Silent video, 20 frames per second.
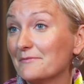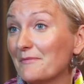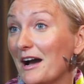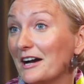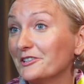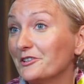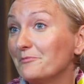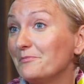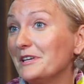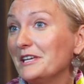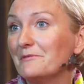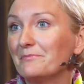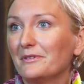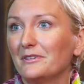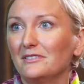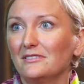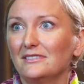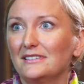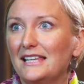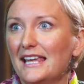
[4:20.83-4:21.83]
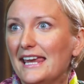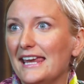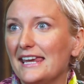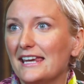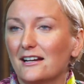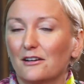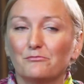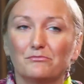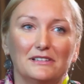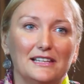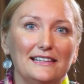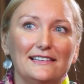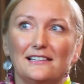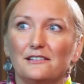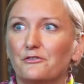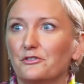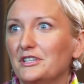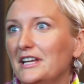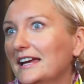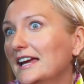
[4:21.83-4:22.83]
some other people, they
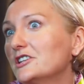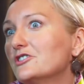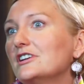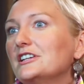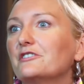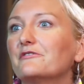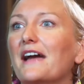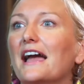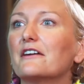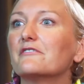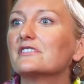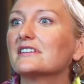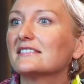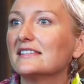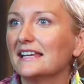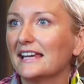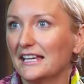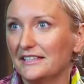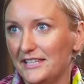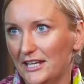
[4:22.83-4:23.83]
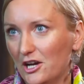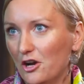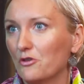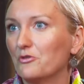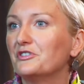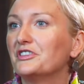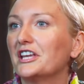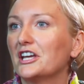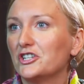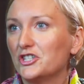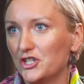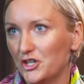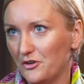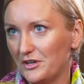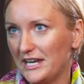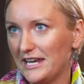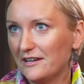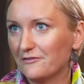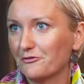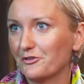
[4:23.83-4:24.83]
completely want to get rid of everything and they go on their
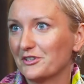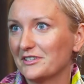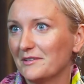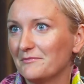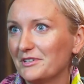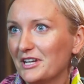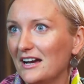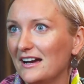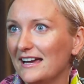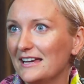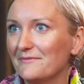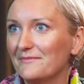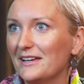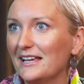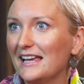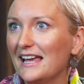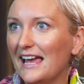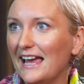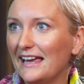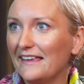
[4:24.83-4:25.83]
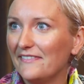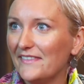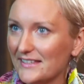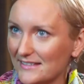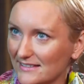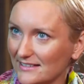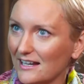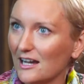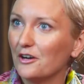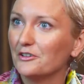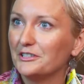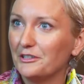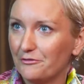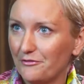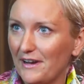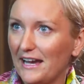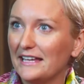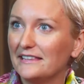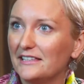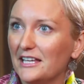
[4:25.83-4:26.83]
journey for some time. And this is how they
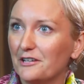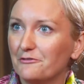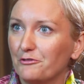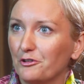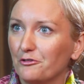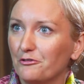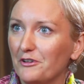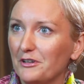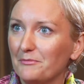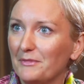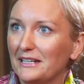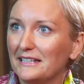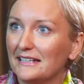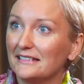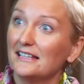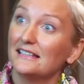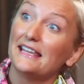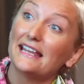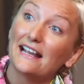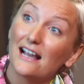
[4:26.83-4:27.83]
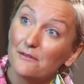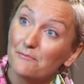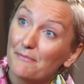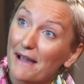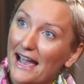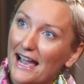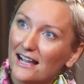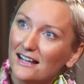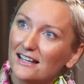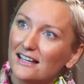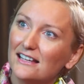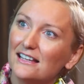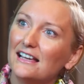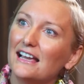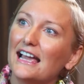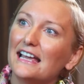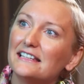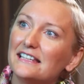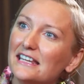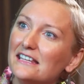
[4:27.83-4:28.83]
find their fulfillment, and then they come back
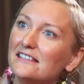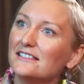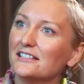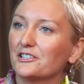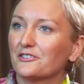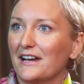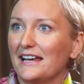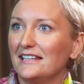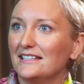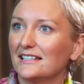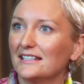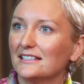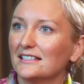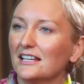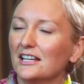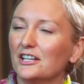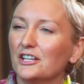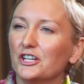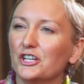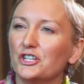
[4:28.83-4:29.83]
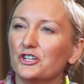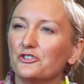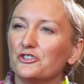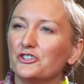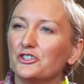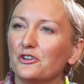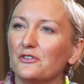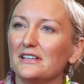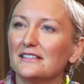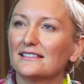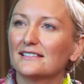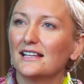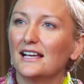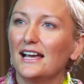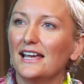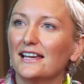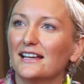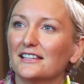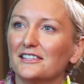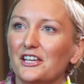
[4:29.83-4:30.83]
and integrate it. You know, so it's
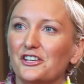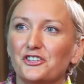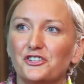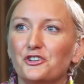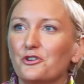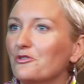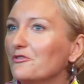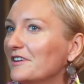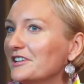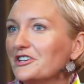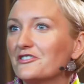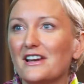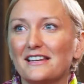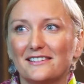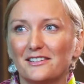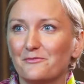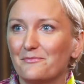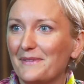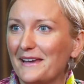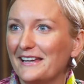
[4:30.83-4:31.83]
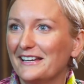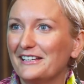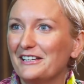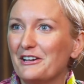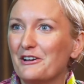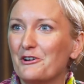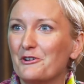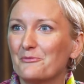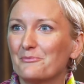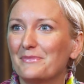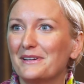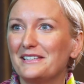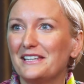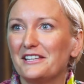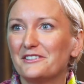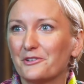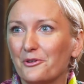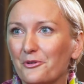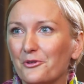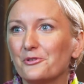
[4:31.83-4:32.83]
like there's no one recipe, but
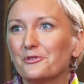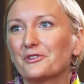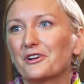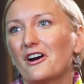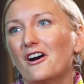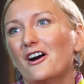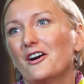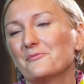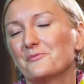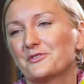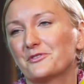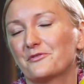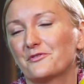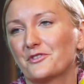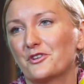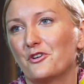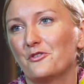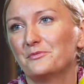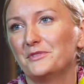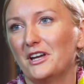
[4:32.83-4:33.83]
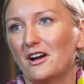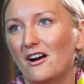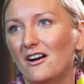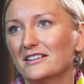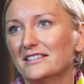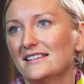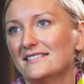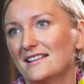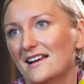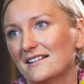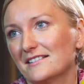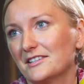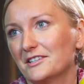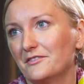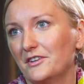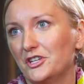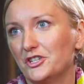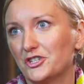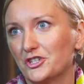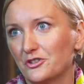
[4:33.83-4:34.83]
it all comes from the honest
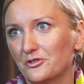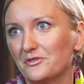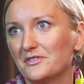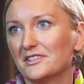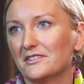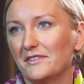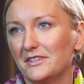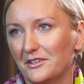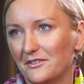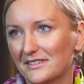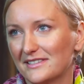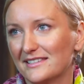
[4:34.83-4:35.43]
answer and truth with